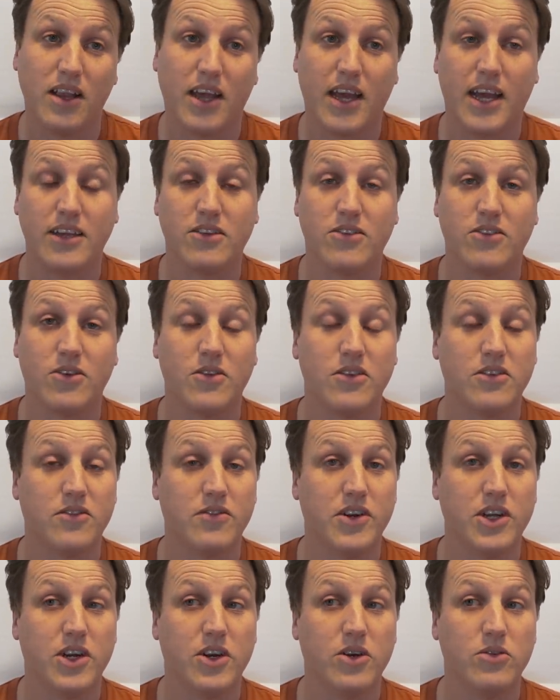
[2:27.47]
And so this
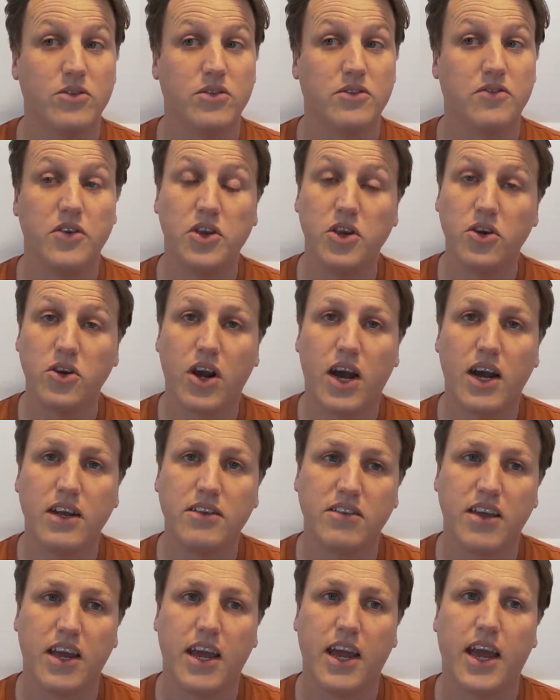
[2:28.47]
video is for you
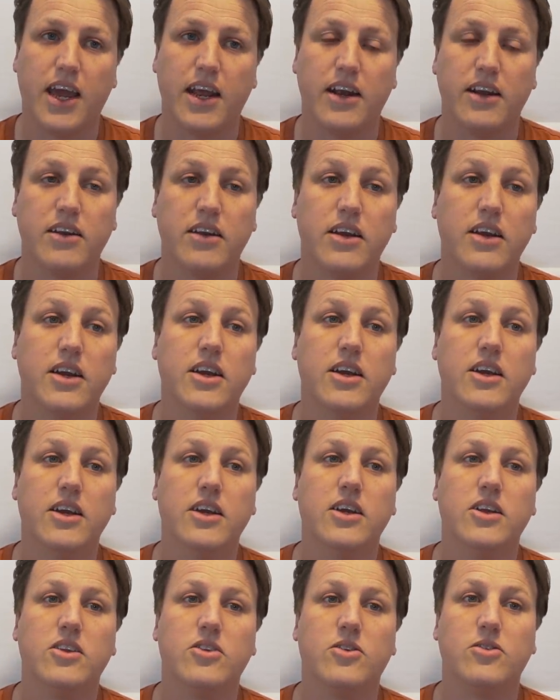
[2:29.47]
guys and
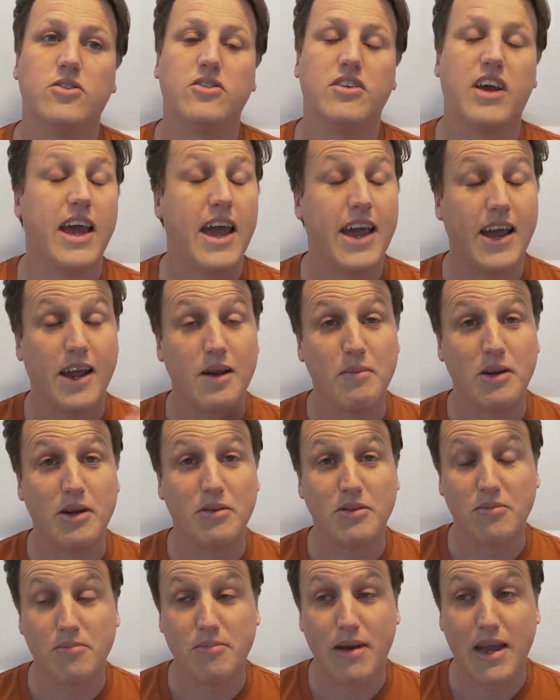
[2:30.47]
to say, hey, I
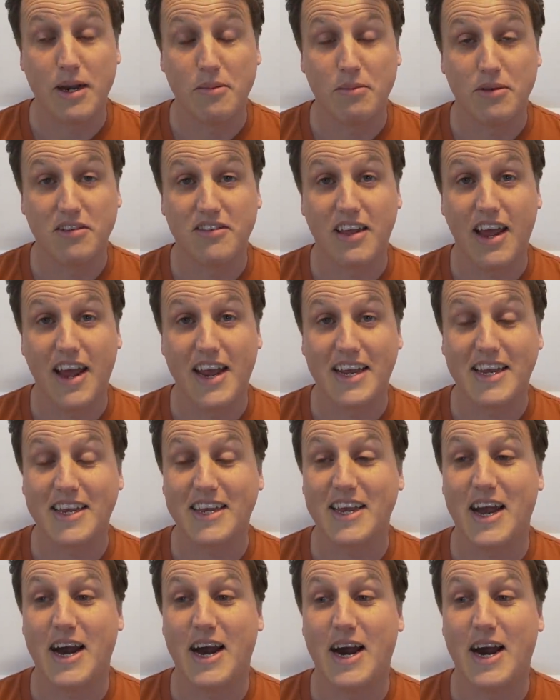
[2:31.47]
made a mistake.